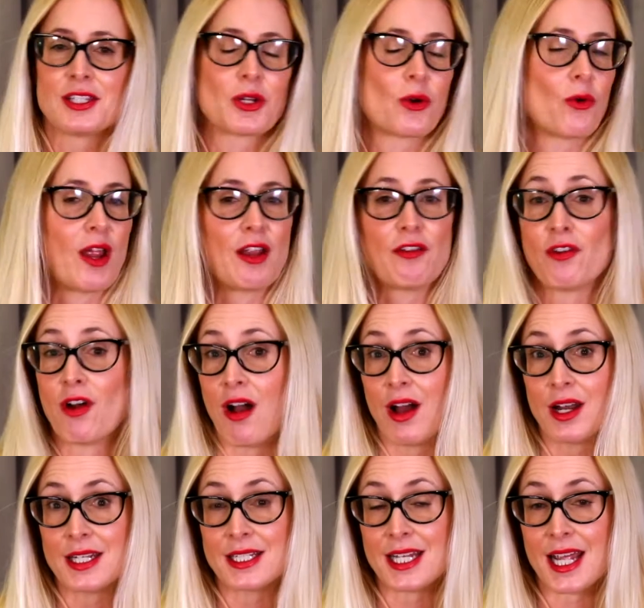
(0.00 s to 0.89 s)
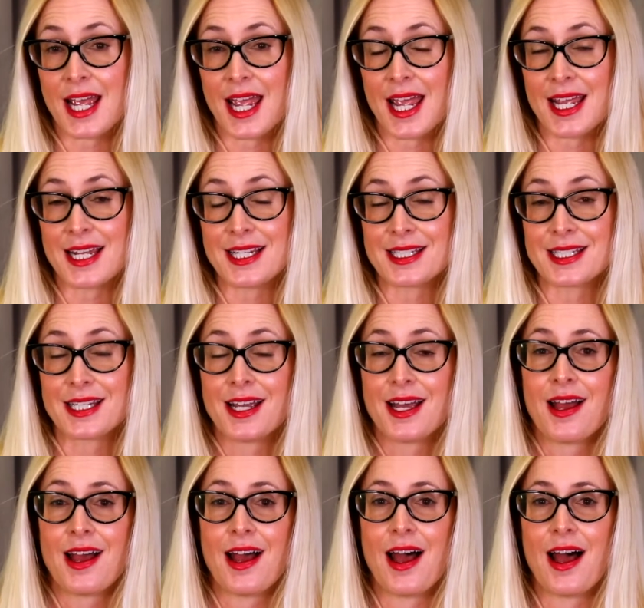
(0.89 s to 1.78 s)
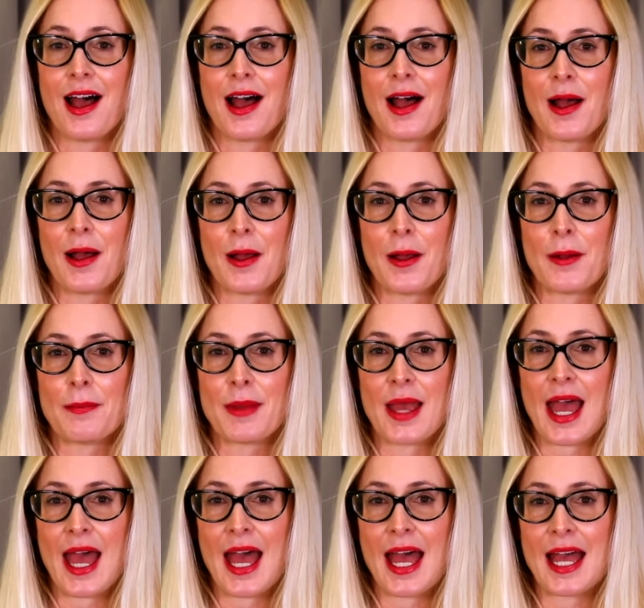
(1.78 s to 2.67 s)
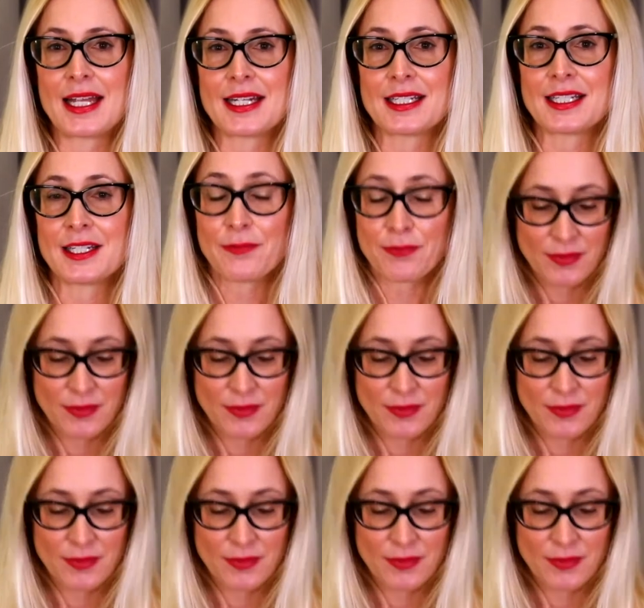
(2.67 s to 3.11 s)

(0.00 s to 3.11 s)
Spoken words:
It's great for holidays. And